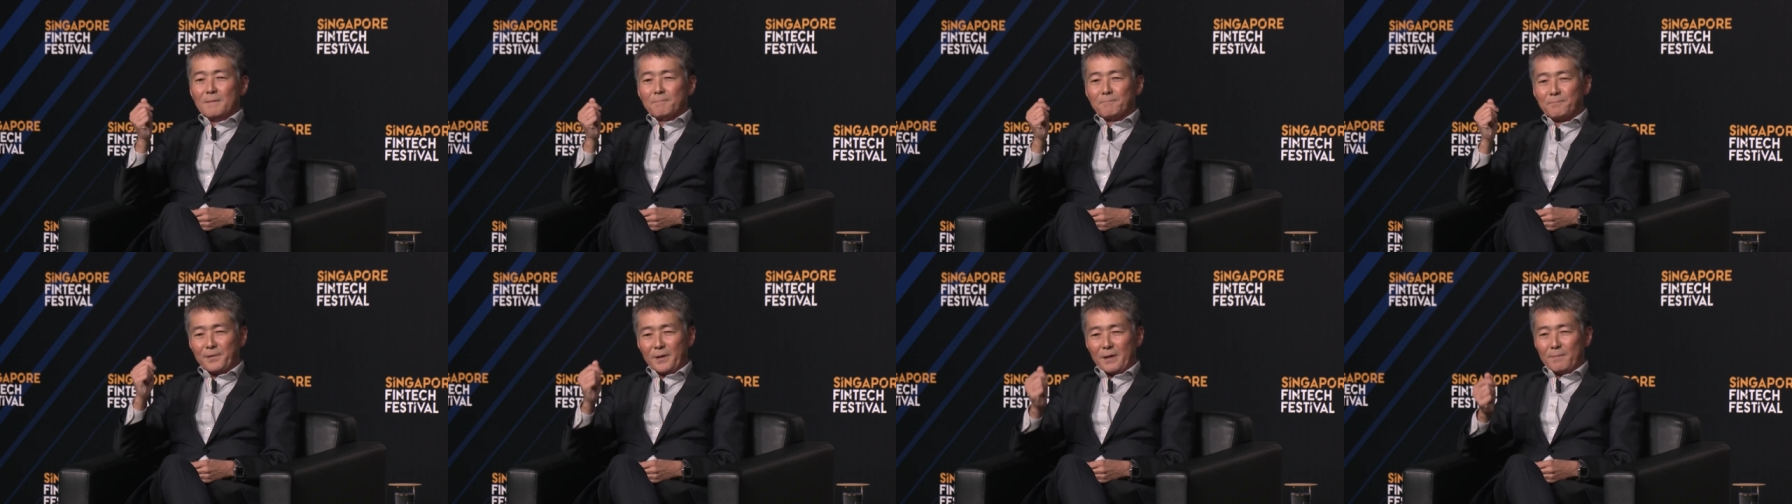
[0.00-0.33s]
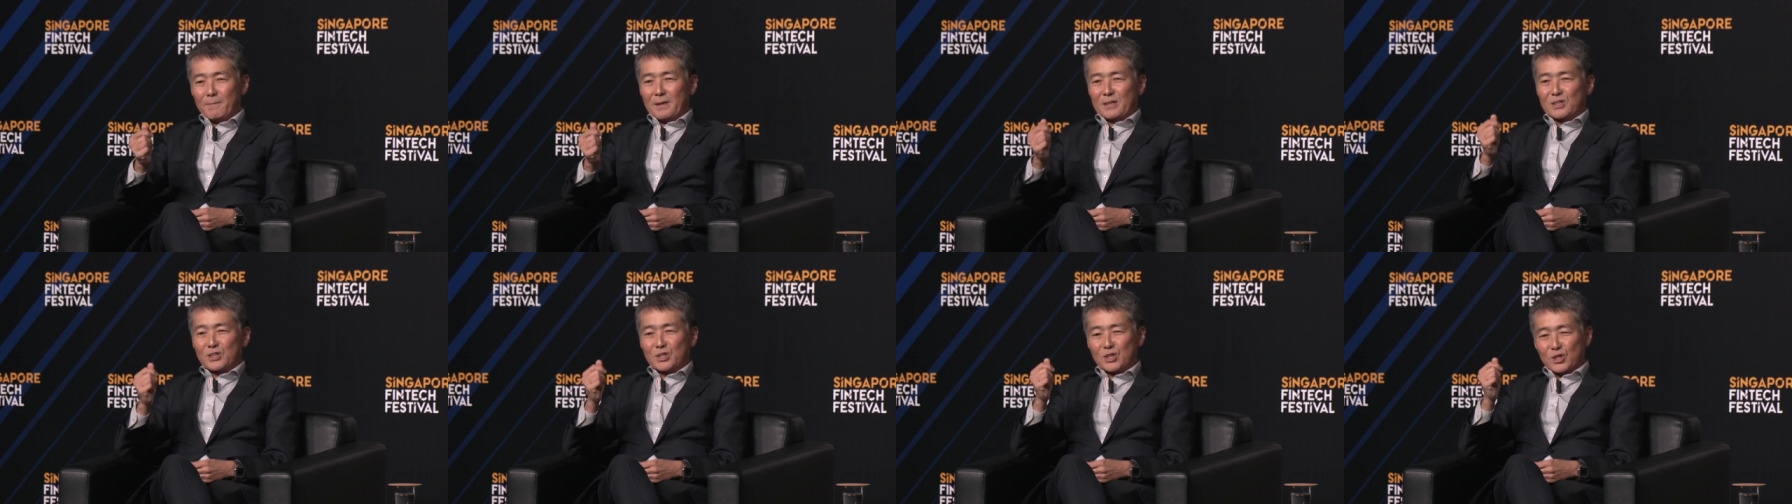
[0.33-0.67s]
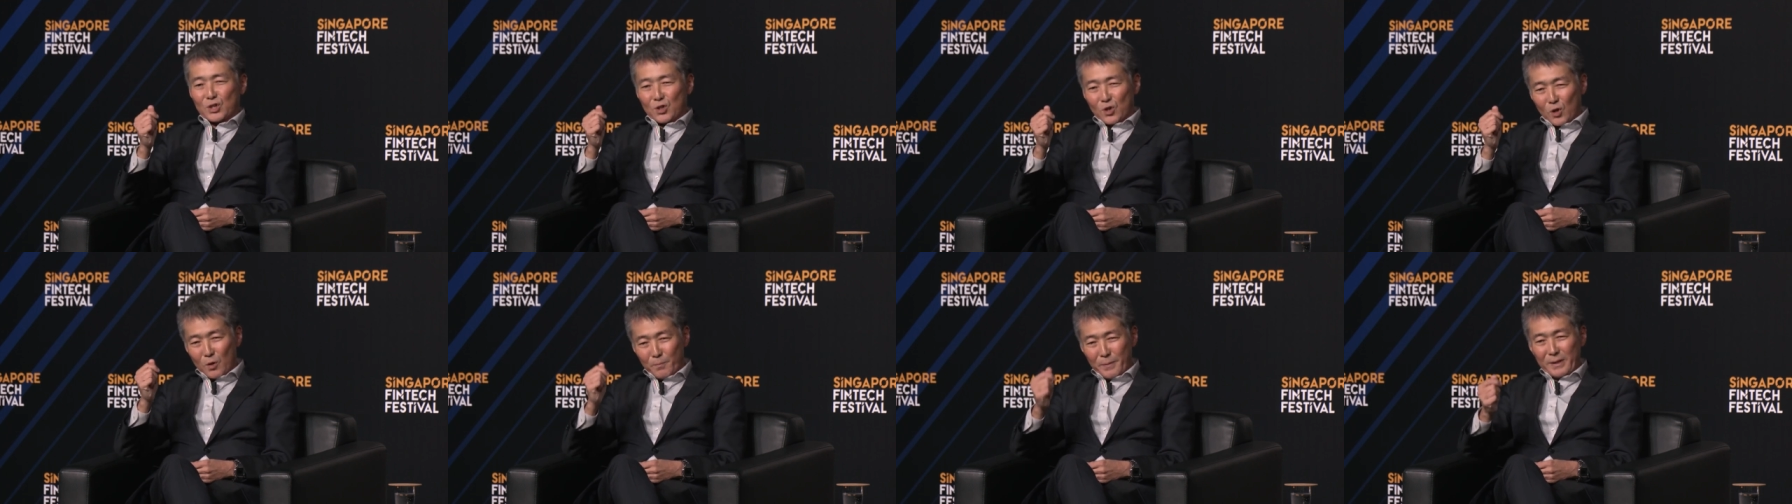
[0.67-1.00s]
pretty
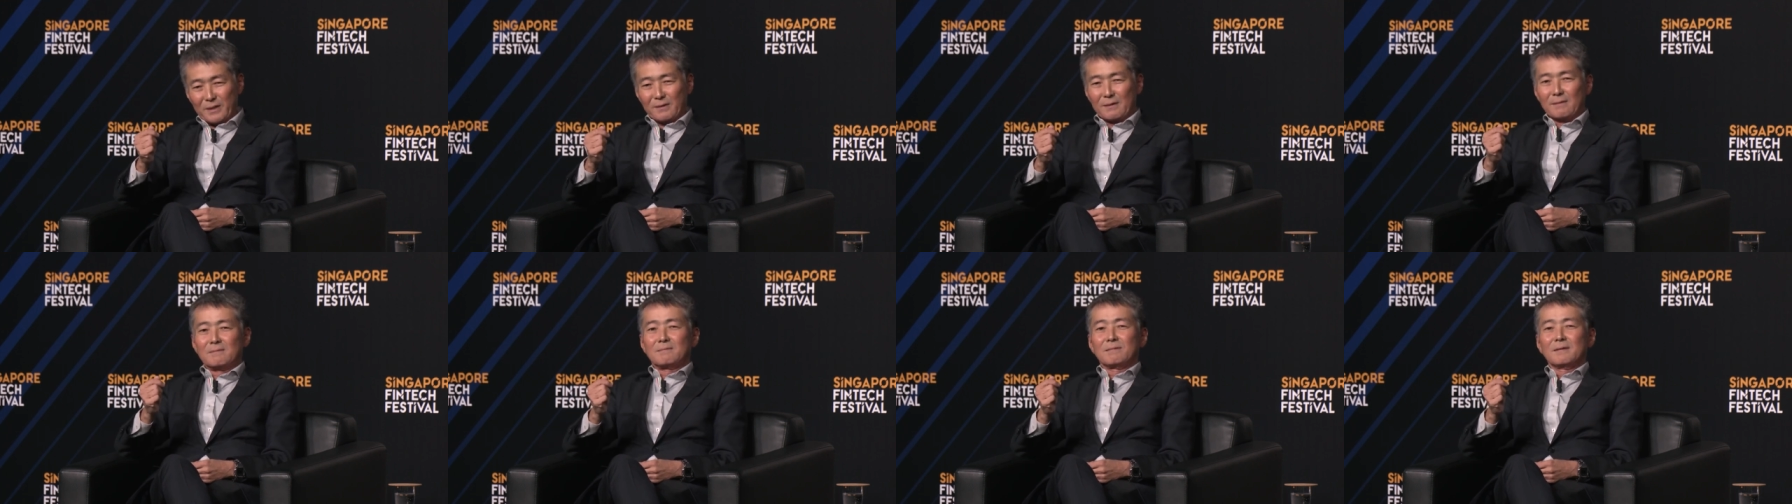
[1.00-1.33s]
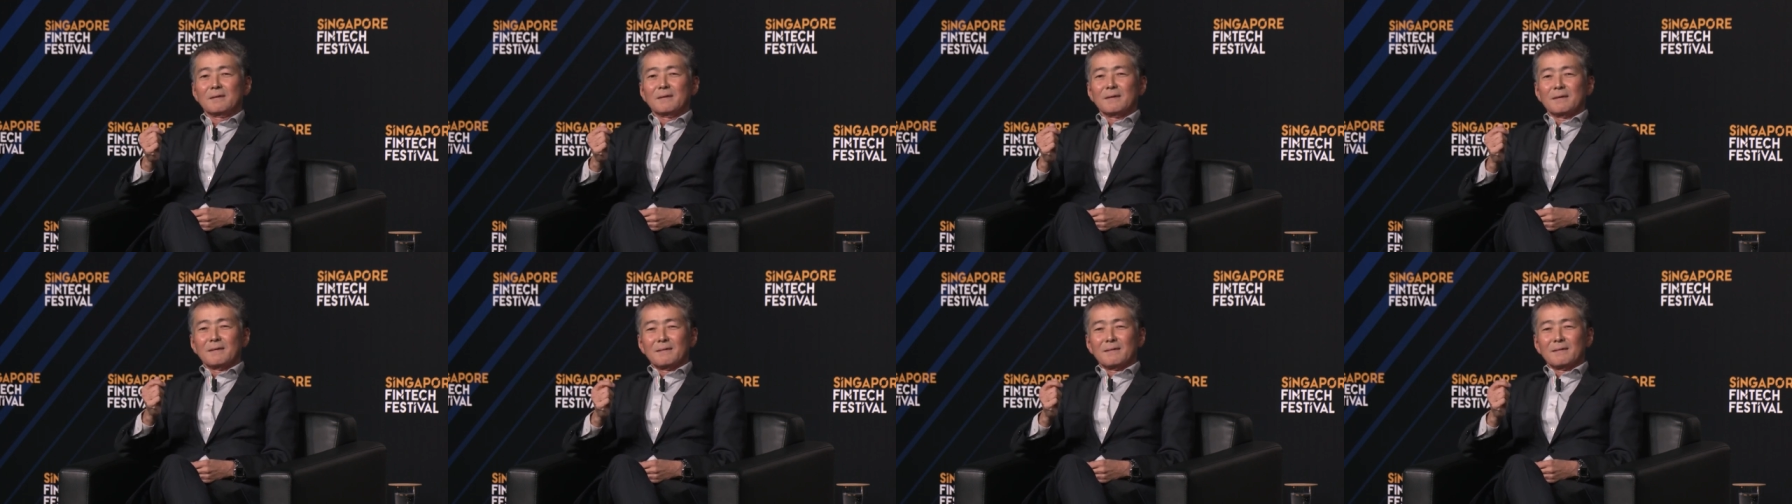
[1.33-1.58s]
much committed